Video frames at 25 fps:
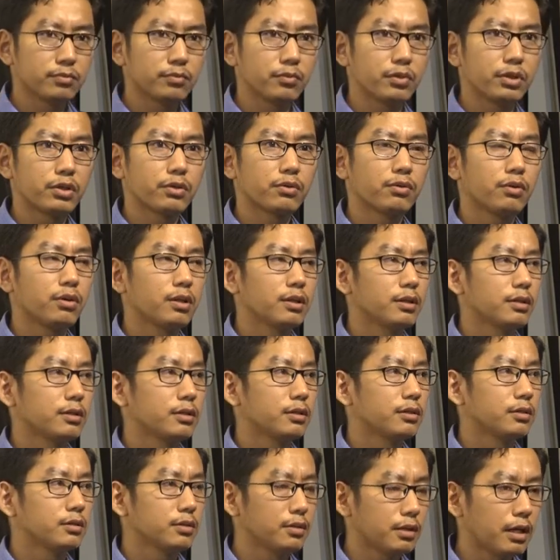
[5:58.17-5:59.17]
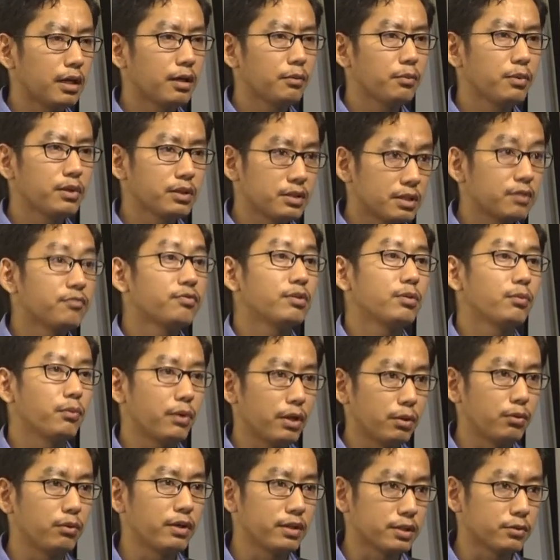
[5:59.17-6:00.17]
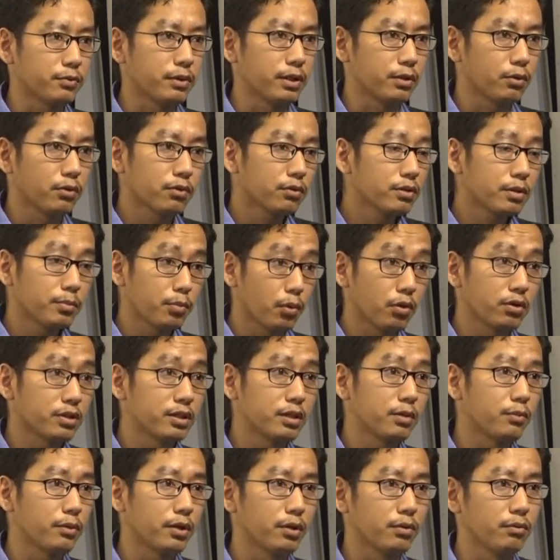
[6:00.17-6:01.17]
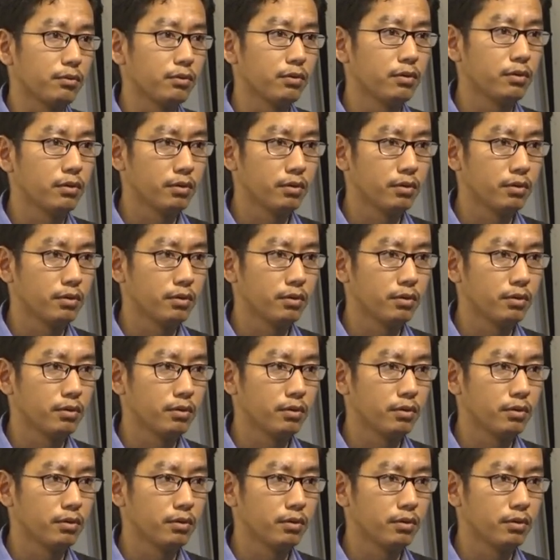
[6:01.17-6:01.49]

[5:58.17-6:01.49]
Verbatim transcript: what do you call it, having a different value as well, not only political value.